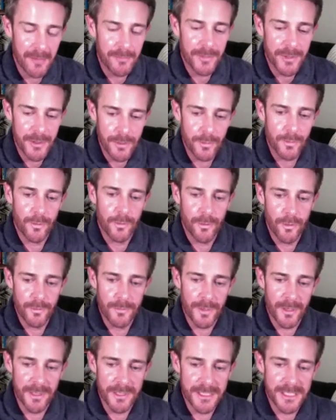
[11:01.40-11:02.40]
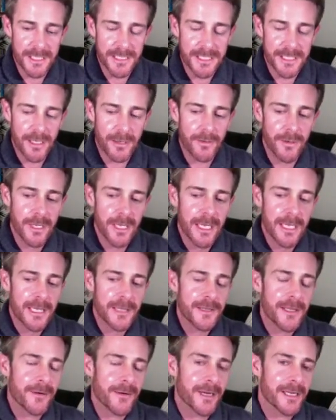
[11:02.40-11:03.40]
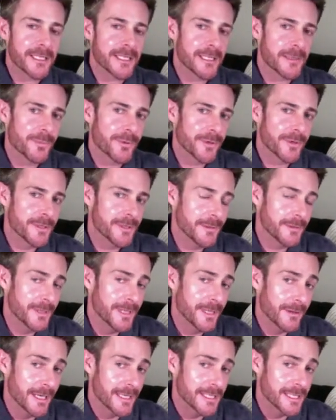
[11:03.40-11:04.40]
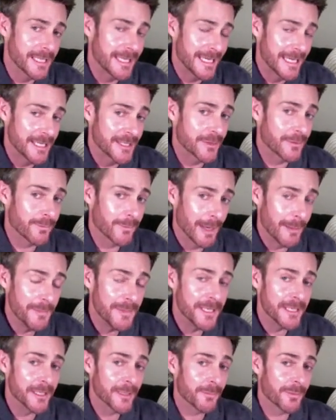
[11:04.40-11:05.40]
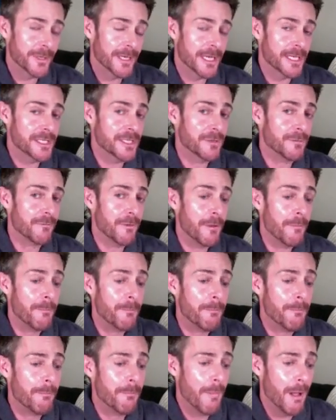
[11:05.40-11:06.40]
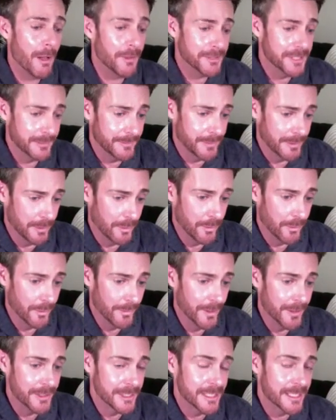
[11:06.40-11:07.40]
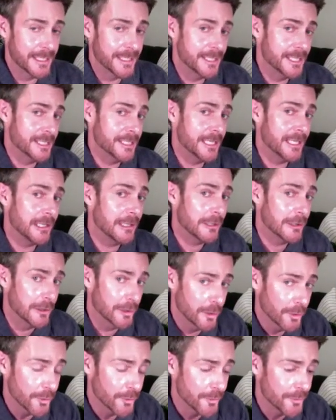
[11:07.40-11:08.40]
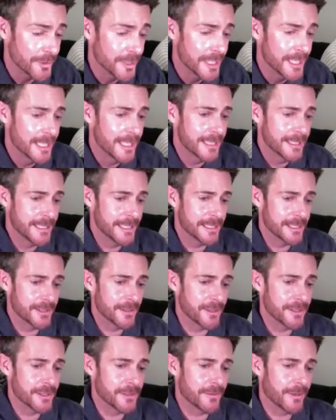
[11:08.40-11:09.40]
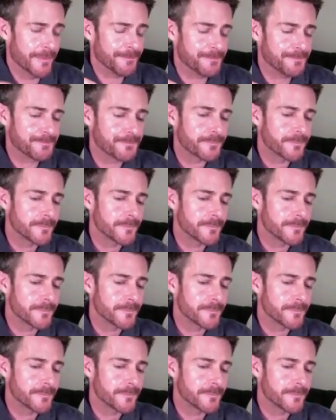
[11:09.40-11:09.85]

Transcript: up your hormones, and so they're actually they're actually interrupting the production of multiple hormones that just include testosterone.